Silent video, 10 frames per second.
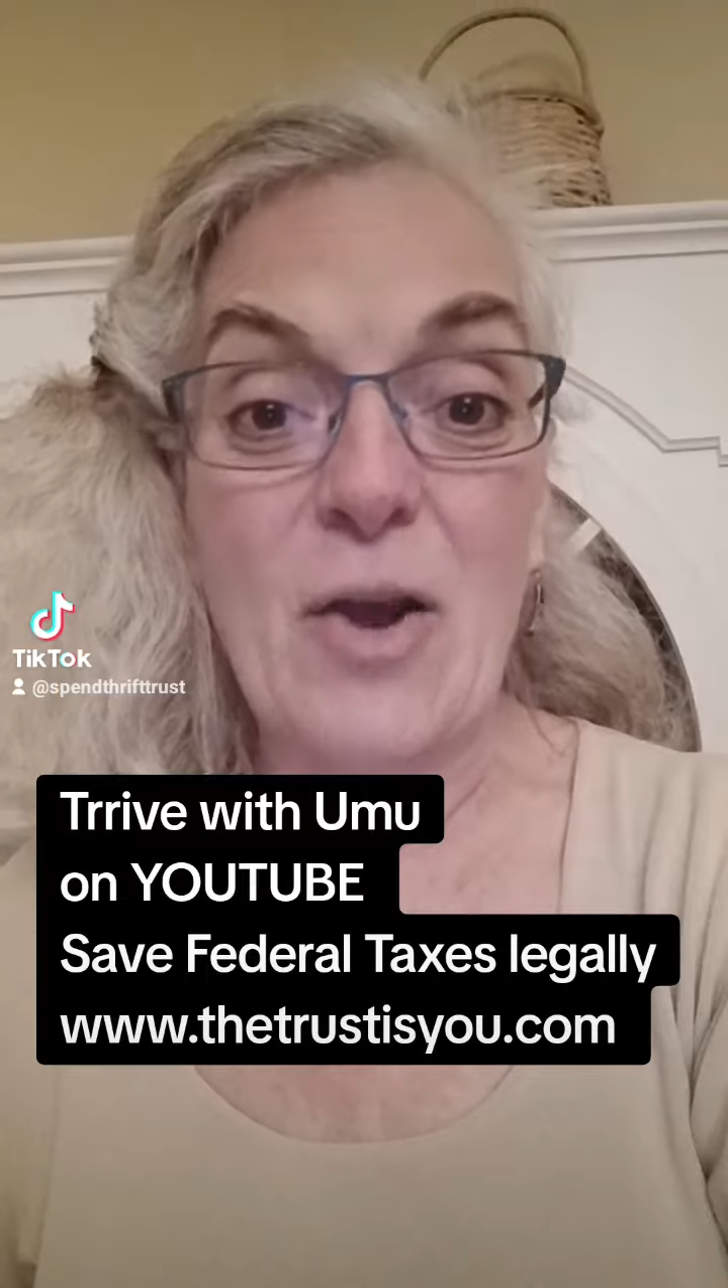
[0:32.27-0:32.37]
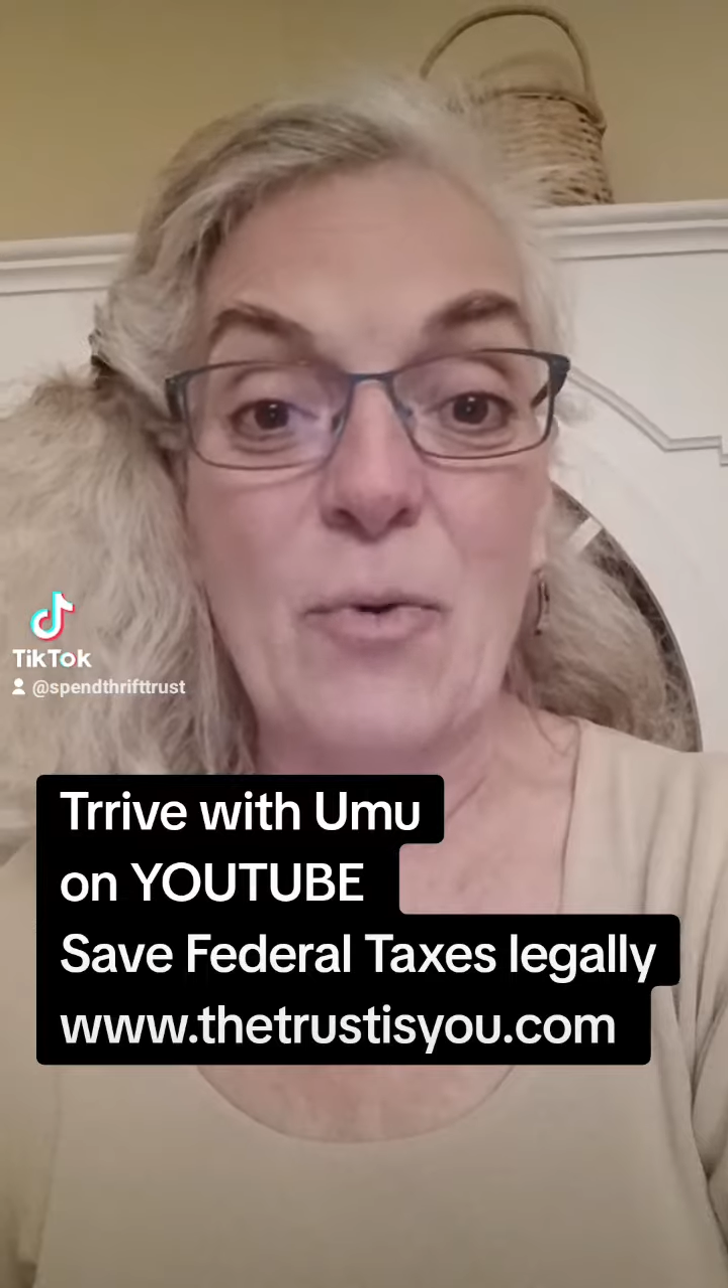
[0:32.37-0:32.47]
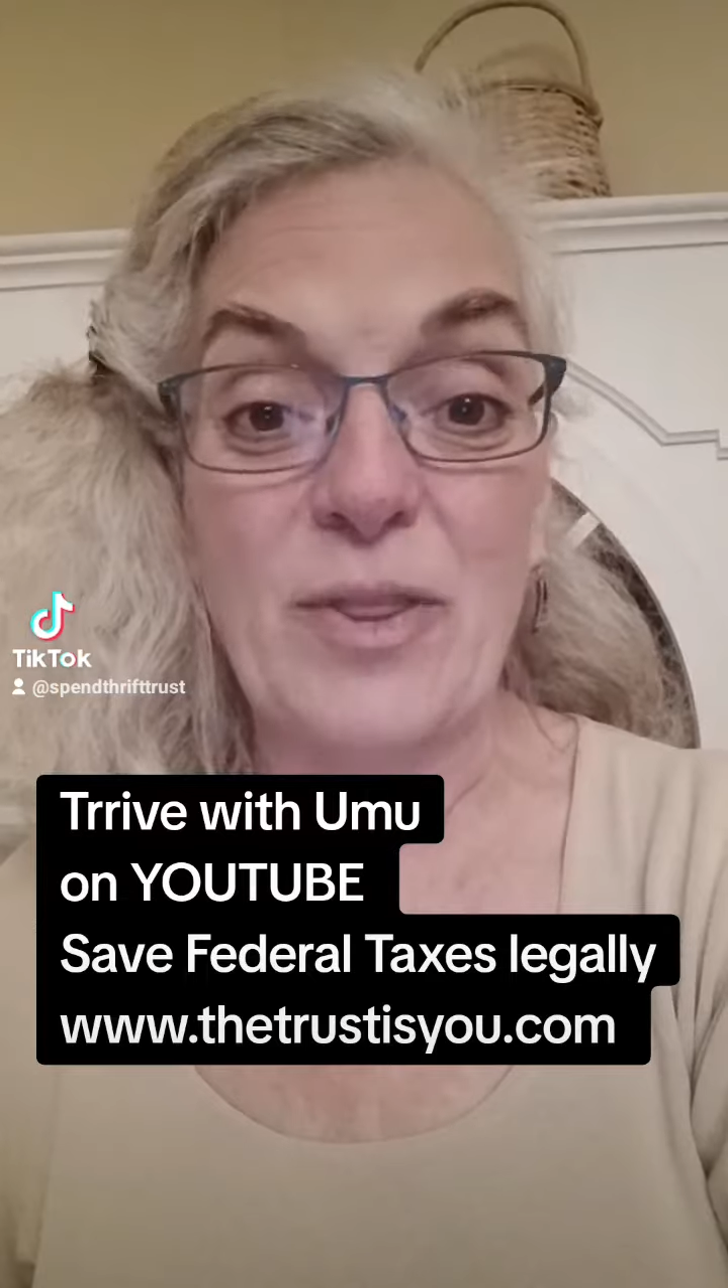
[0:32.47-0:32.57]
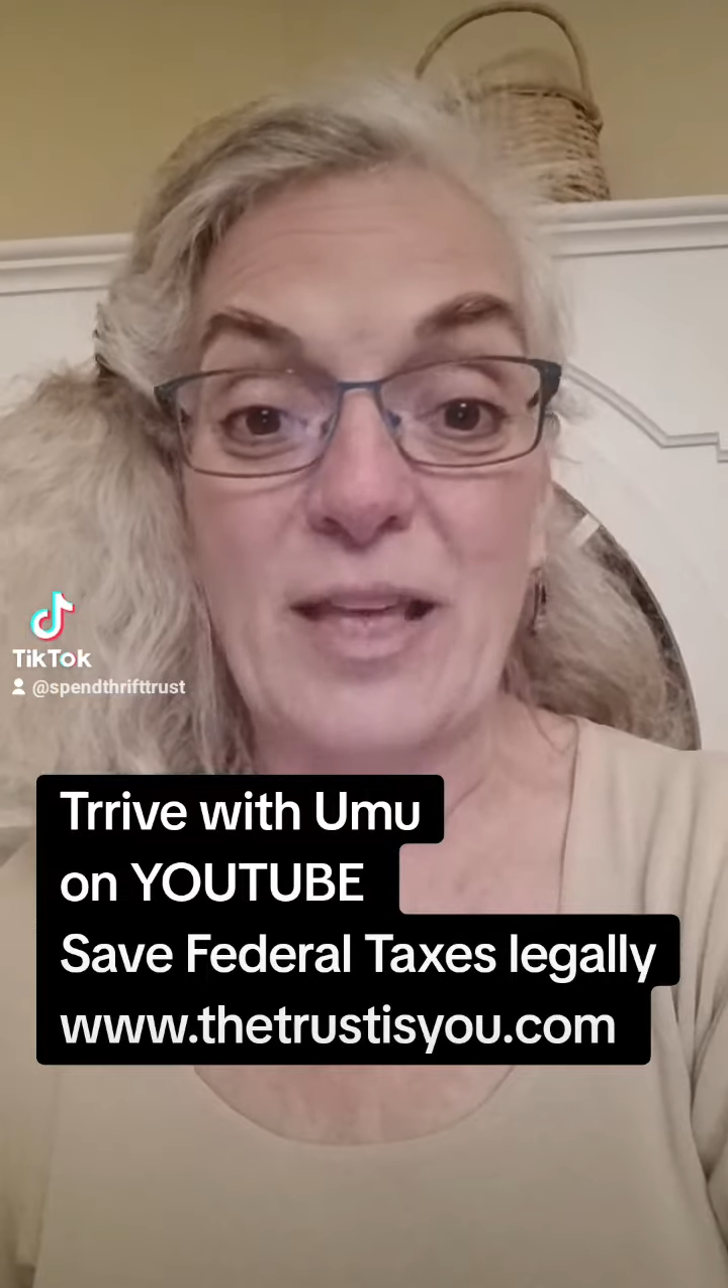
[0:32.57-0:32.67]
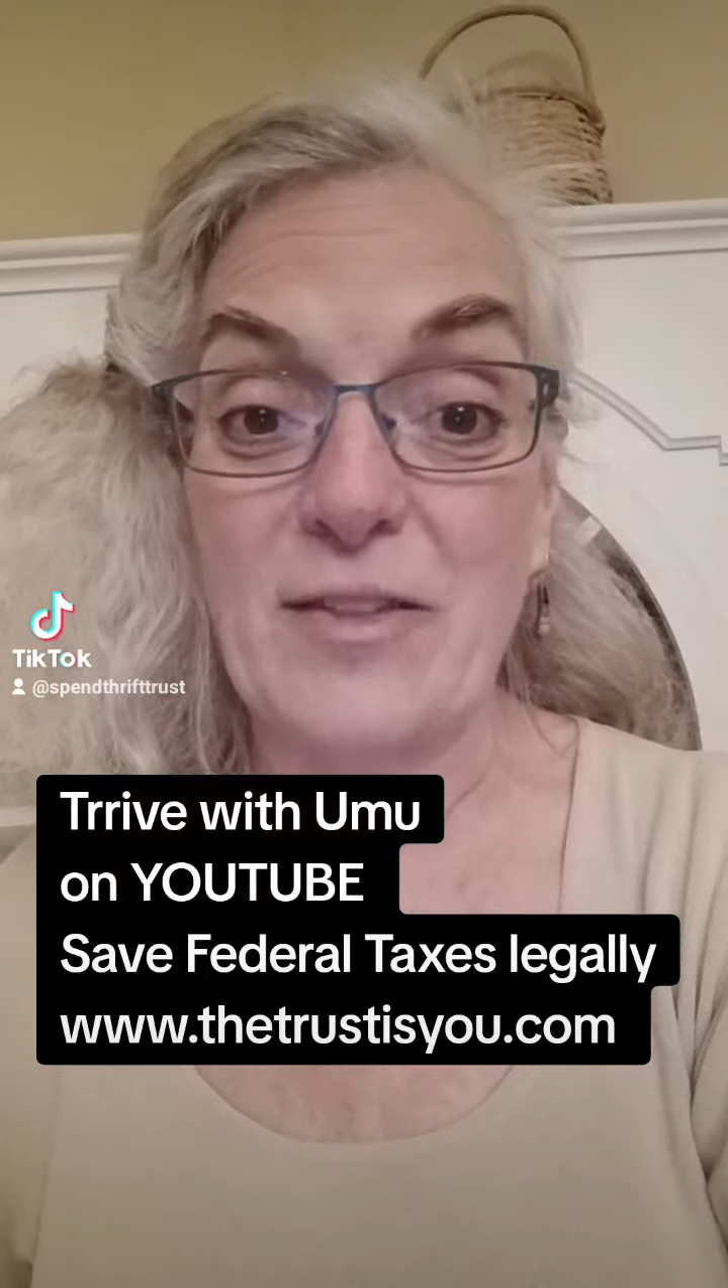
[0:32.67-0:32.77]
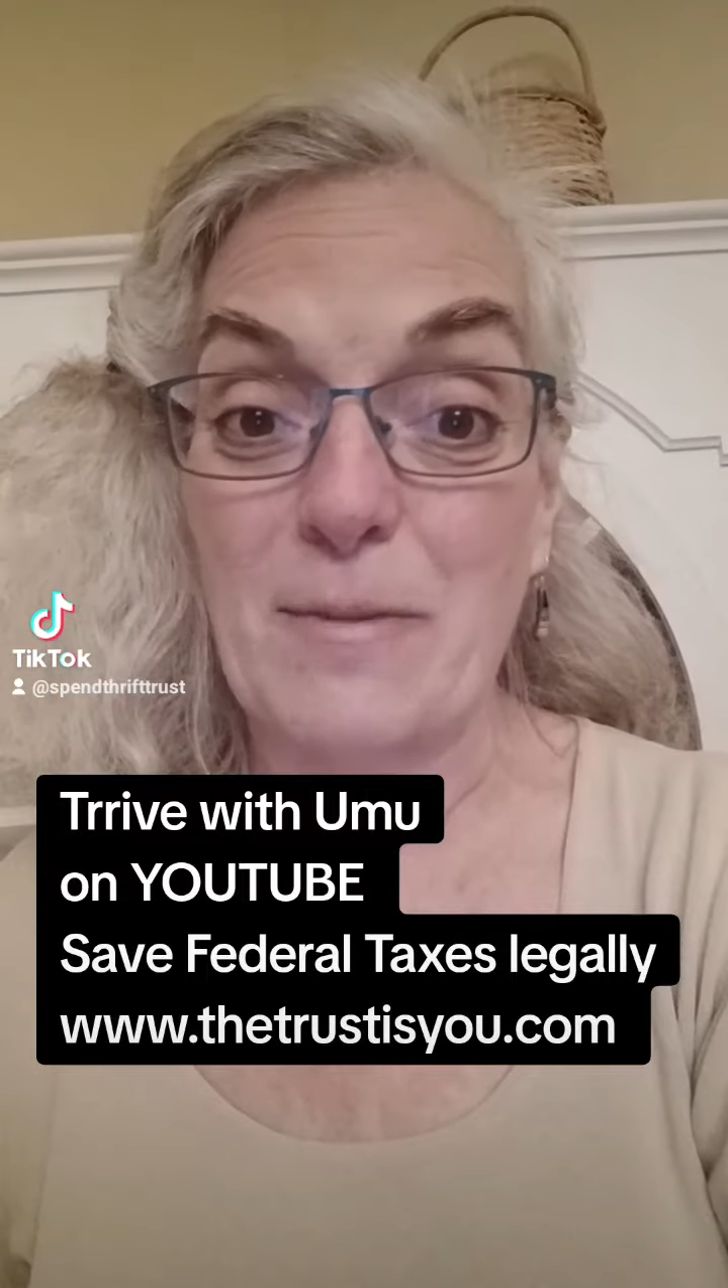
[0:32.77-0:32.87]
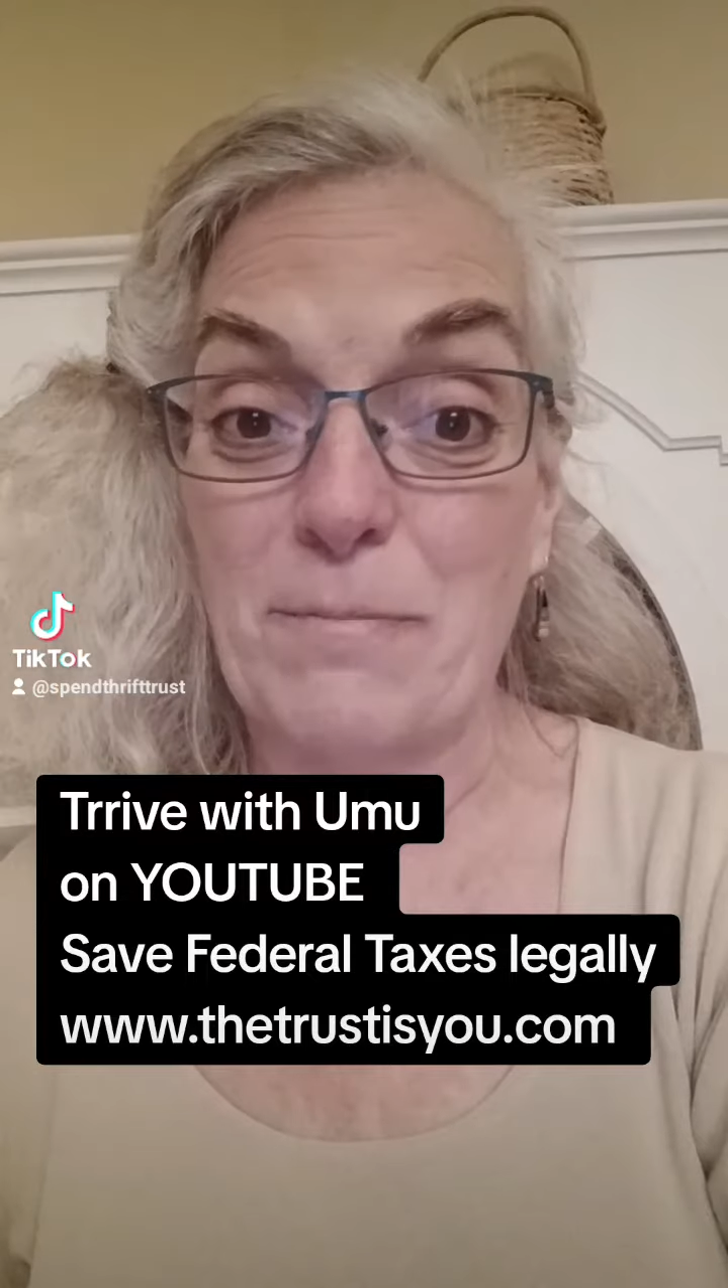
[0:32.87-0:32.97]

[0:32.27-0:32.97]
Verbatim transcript: with either the